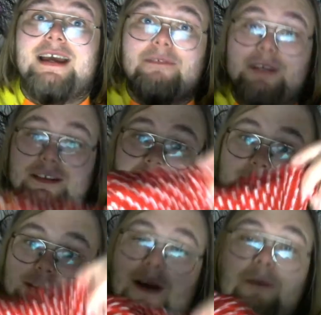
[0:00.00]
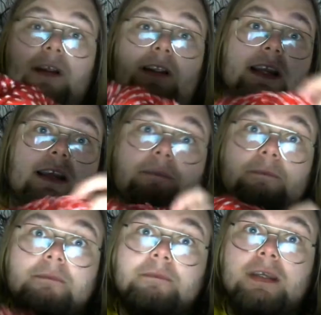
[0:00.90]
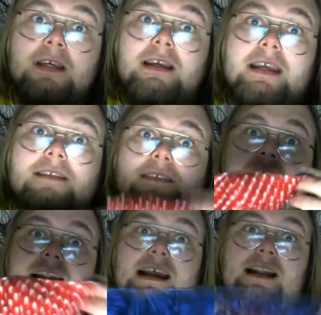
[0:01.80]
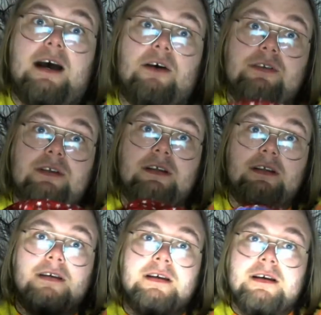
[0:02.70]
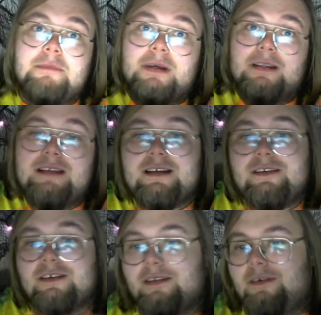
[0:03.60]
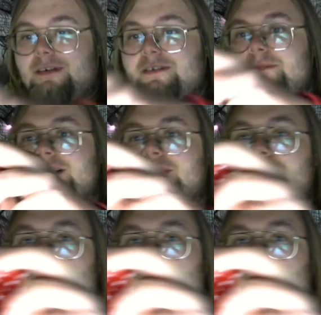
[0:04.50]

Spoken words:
every time you're not wearing it, inside and out. But take a look though, it's a really cool